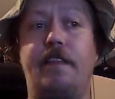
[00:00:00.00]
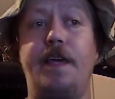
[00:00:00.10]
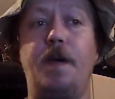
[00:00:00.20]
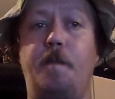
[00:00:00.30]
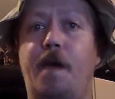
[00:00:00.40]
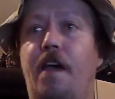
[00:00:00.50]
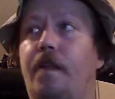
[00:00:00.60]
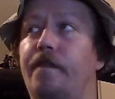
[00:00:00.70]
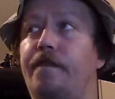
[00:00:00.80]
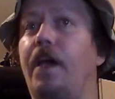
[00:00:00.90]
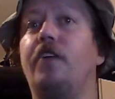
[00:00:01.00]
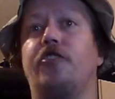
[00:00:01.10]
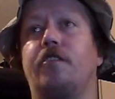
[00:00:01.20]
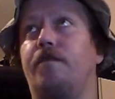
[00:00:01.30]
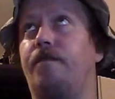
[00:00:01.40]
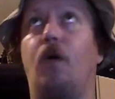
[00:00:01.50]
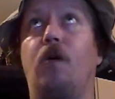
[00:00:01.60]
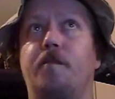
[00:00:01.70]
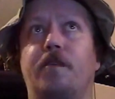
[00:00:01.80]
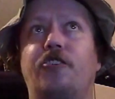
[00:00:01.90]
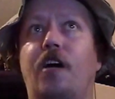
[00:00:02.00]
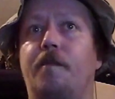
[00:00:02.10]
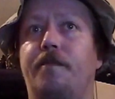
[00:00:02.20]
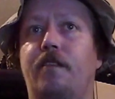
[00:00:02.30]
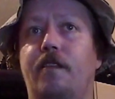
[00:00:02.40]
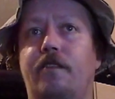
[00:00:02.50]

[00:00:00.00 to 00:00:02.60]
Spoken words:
the main feature for Machop to